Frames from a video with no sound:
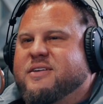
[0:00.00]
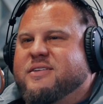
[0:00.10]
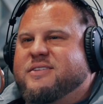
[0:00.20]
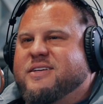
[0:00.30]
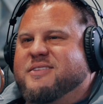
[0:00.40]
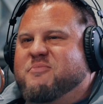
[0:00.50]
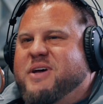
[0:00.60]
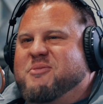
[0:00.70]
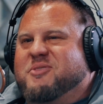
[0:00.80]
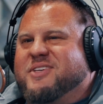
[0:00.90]
Jason
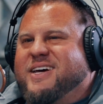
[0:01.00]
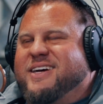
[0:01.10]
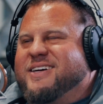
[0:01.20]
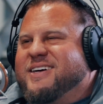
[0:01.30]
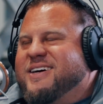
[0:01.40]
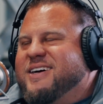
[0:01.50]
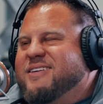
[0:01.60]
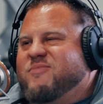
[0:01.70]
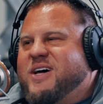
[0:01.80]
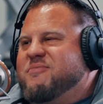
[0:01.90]
Pegg was like, uh,
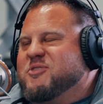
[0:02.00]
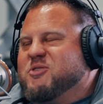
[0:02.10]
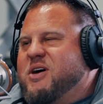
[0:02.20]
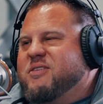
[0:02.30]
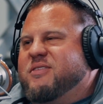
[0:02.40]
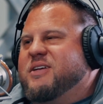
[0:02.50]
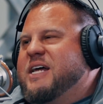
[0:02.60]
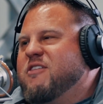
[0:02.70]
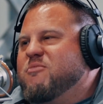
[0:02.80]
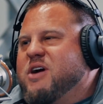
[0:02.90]
"Nope, squat. I
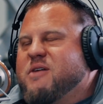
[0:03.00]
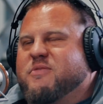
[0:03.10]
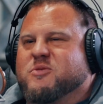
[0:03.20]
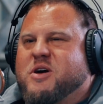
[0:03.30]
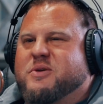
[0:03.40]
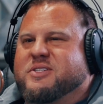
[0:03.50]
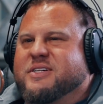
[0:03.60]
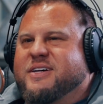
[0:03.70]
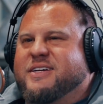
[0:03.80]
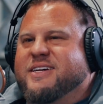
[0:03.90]
love Brian, but the squat wasn't
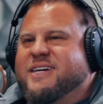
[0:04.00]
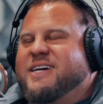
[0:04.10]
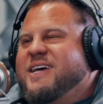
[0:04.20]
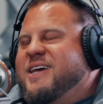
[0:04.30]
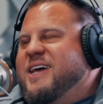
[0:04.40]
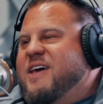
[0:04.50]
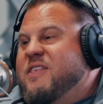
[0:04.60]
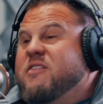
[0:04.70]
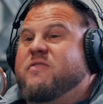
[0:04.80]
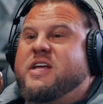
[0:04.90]
good." Mm-hmm. And
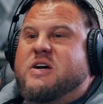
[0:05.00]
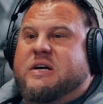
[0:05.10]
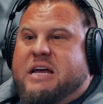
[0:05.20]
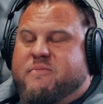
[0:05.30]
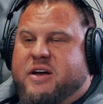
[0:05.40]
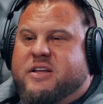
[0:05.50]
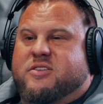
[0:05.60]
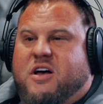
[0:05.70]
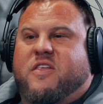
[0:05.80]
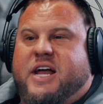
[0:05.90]
then the video came out, and he
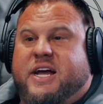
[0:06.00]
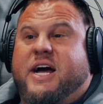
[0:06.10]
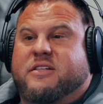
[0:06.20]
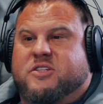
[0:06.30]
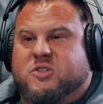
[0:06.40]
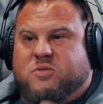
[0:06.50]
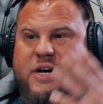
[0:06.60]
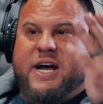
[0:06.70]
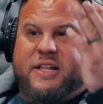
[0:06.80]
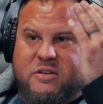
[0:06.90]
saw that I got the squ-
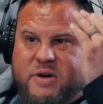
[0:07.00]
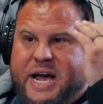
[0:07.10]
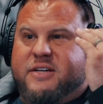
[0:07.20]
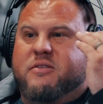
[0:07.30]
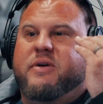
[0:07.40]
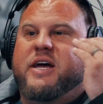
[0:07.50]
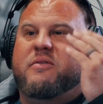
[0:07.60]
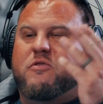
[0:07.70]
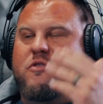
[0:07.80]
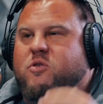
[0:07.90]
I got the rack command
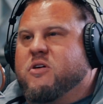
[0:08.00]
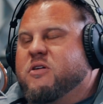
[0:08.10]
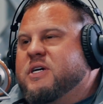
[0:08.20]
before,